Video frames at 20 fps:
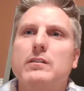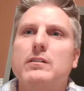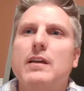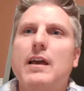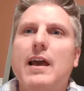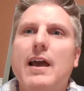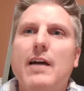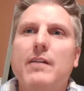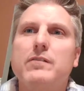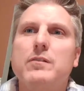They
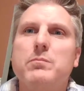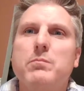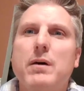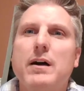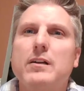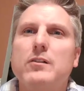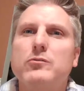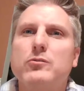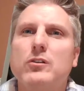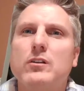have the
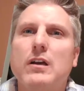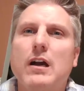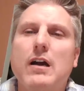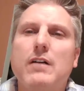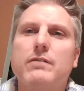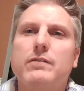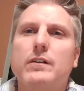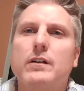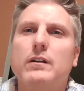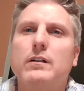money to
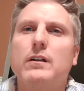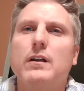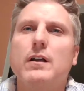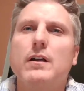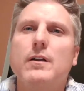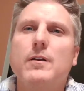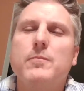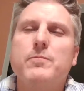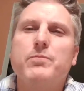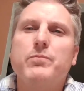cover,
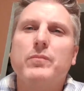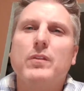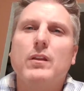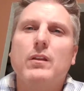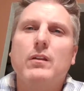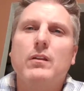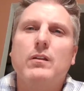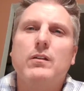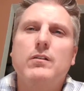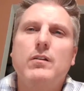
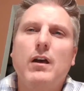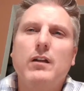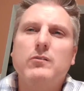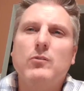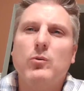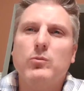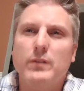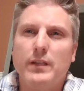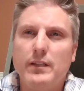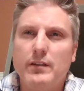not
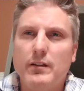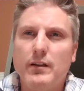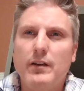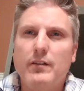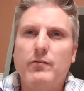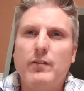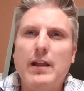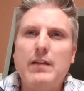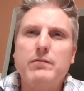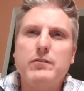only
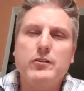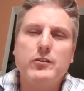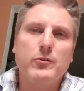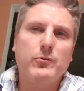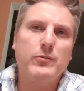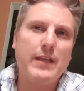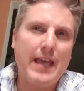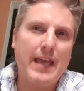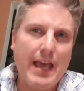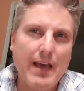in revenue,
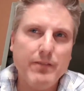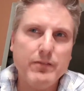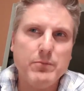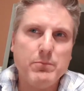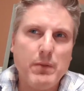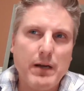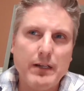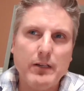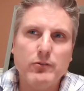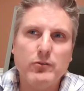they have the
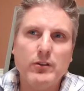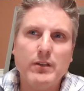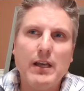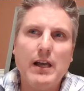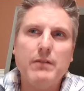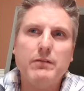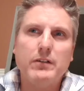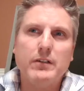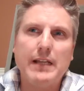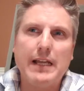money to
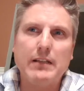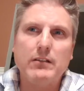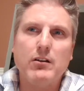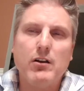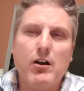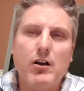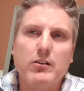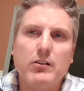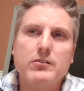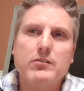cover that
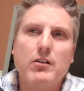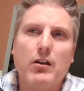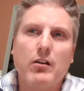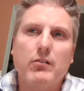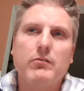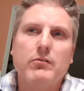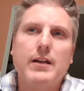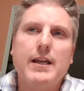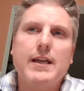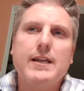cost
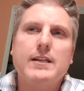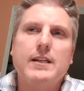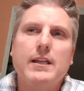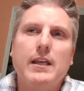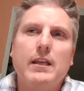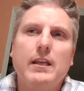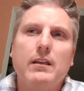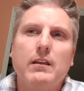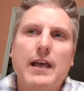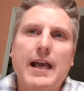
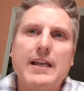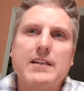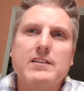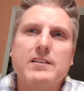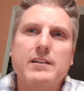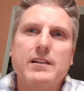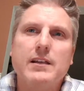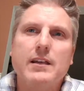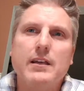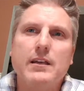already
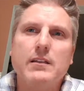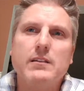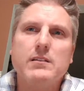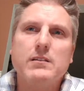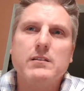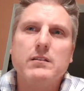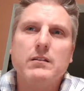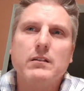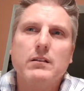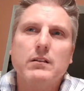as it
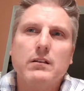is.